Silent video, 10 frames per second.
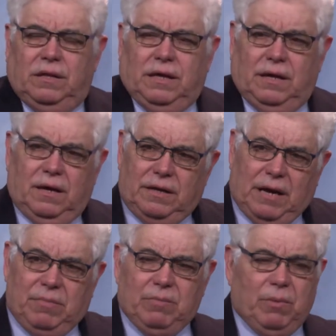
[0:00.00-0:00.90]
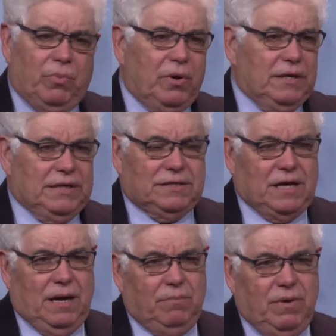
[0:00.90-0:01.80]
The nine-member board at that
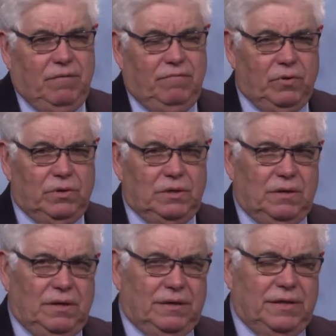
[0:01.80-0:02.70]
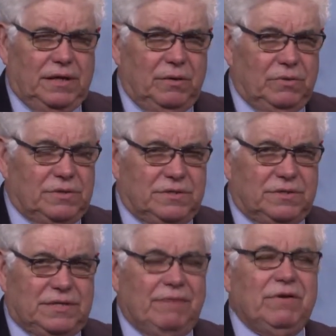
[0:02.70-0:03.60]
time voted, I think it was
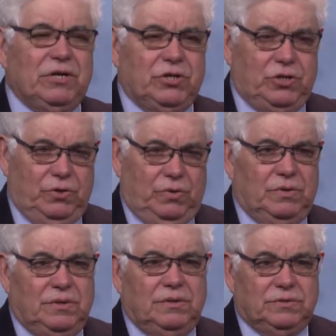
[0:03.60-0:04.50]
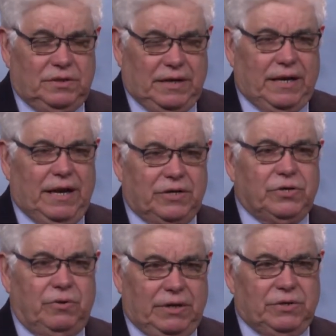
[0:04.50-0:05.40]
seven to two, to not
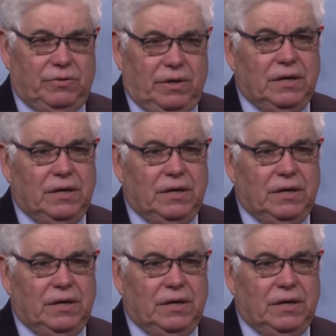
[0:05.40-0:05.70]
enter into